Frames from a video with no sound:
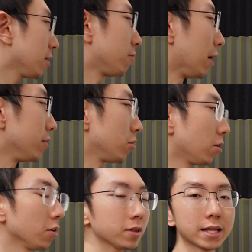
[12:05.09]
Revenue
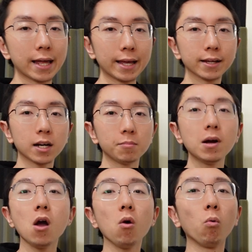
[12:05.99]
growth, net income,
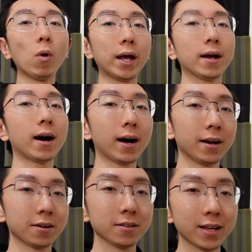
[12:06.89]
way
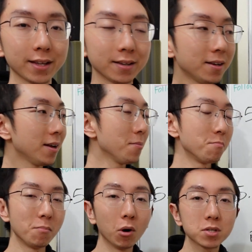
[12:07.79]
higher than
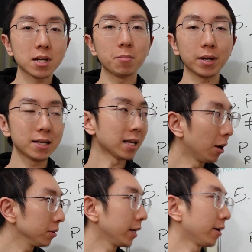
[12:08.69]
most companies
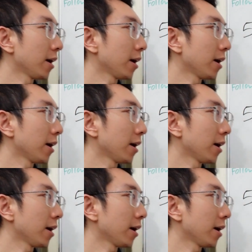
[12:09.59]
out there.